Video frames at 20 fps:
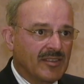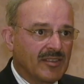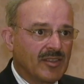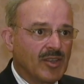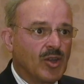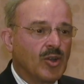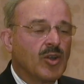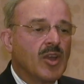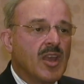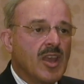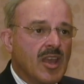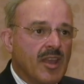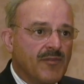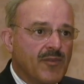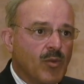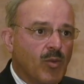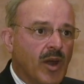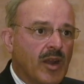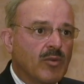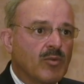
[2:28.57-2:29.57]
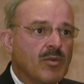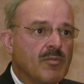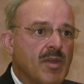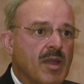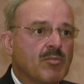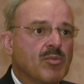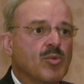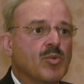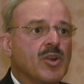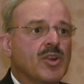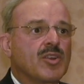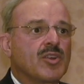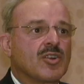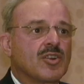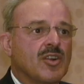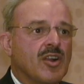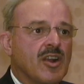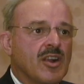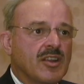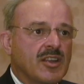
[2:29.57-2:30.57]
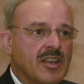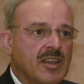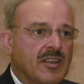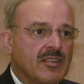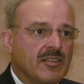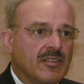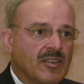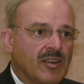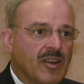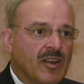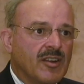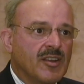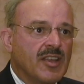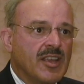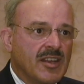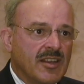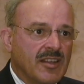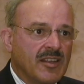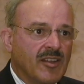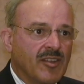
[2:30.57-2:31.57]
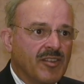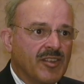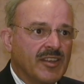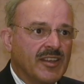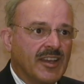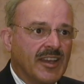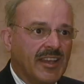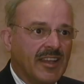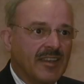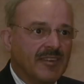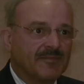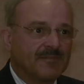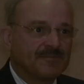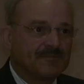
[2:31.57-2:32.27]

So if you want to remember where your car keys are, eat a healthy diet.